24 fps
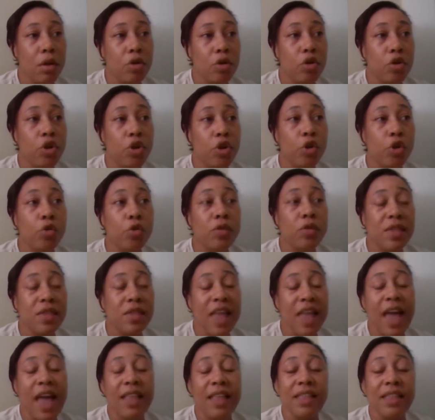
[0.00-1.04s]
use
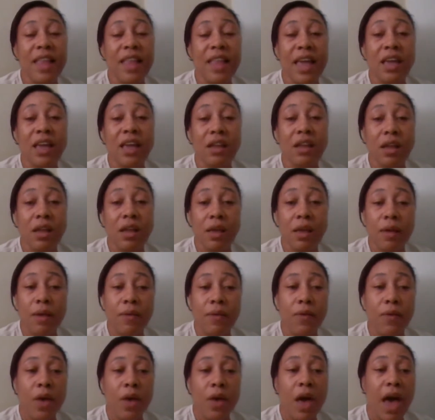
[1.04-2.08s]
that
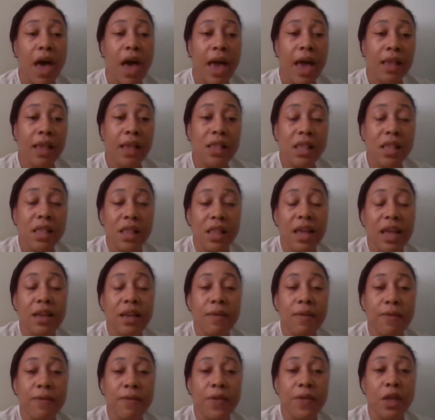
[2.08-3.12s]
negative,
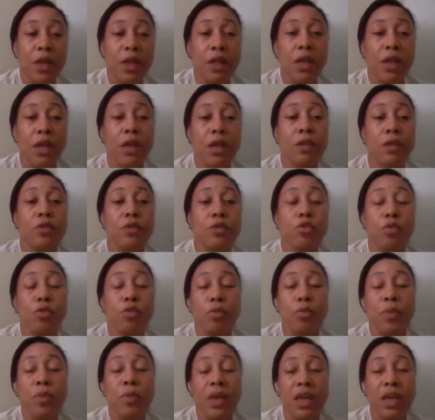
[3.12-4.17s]
isolated feeling to
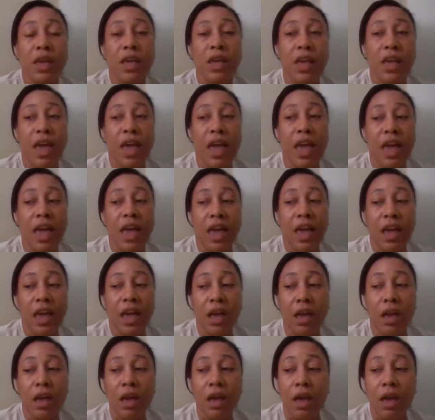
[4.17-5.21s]
be
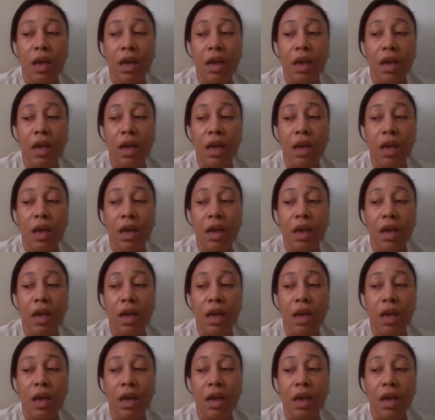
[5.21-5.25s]
the